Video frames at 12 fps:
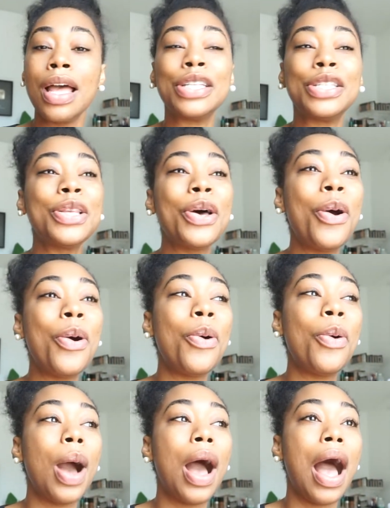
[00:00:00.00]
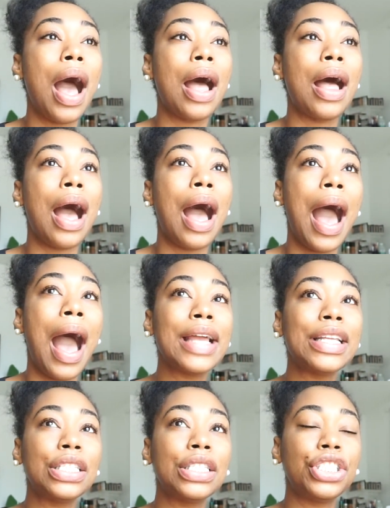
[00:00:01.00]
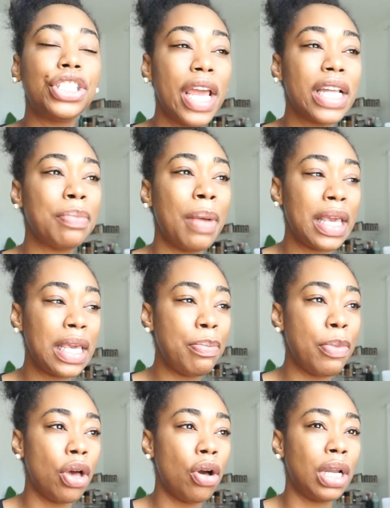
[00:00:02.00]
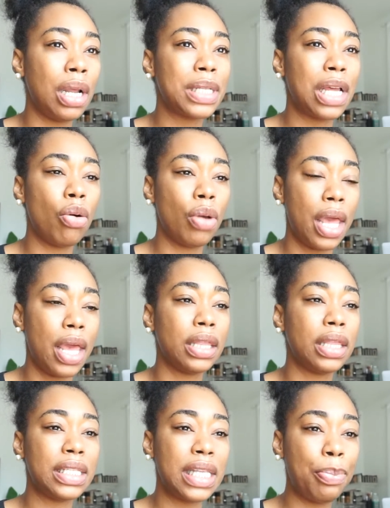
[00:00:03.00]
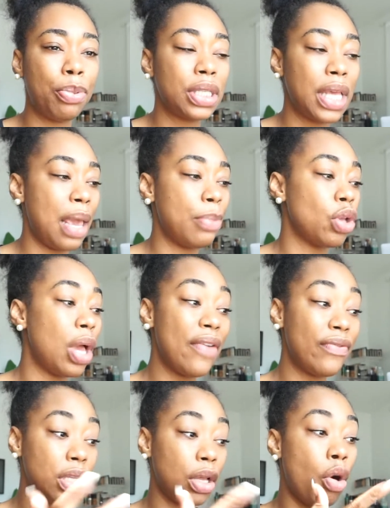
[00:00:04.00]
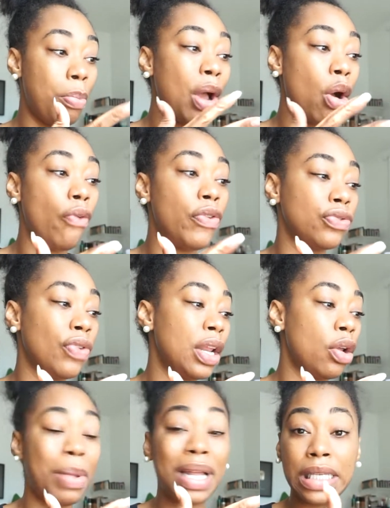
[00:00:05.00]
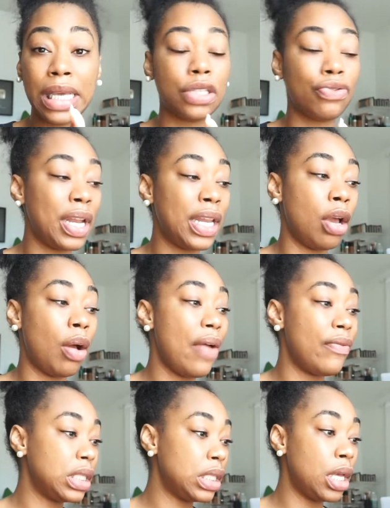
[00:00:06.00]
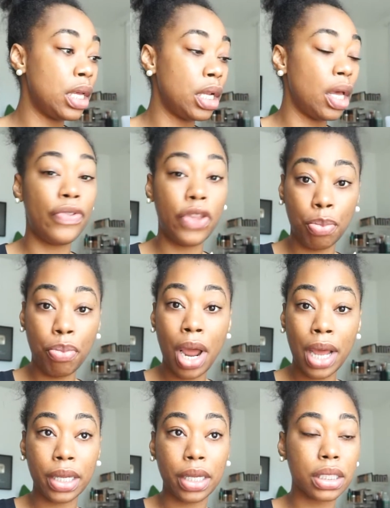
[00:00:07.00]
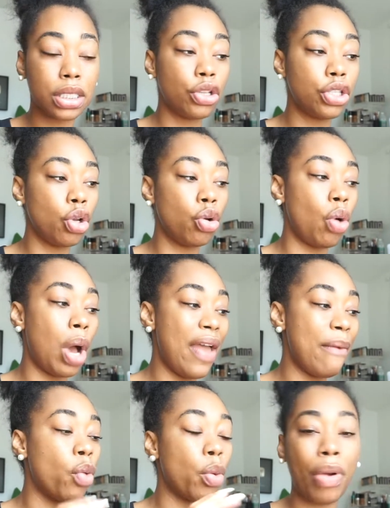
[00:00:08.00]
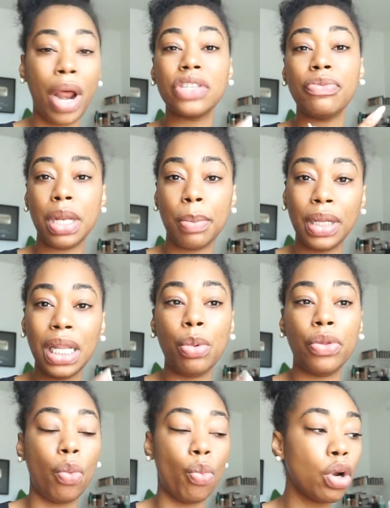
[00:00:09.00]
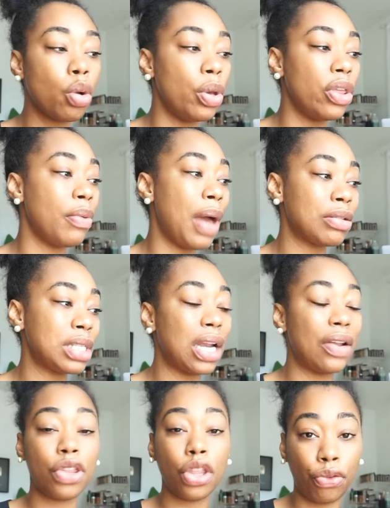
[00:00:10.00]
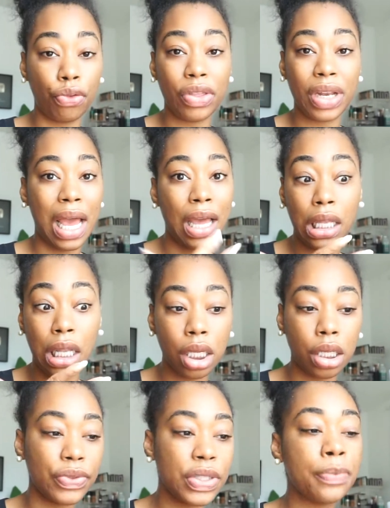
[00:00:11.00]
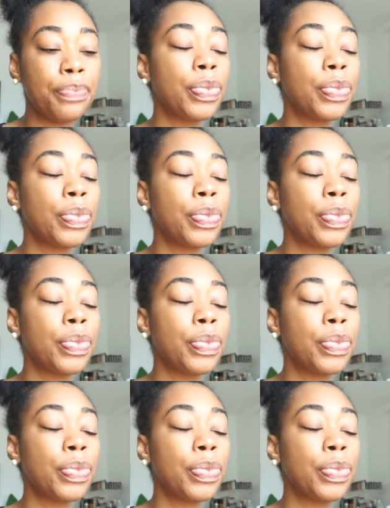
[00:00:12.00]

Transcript: So I checked my email, and I was like, okay, the samples came. So I have a, on my office, right on my desk right now, I have a ton of their products. So I have more products for me to play with and work with outside of the three that I loved.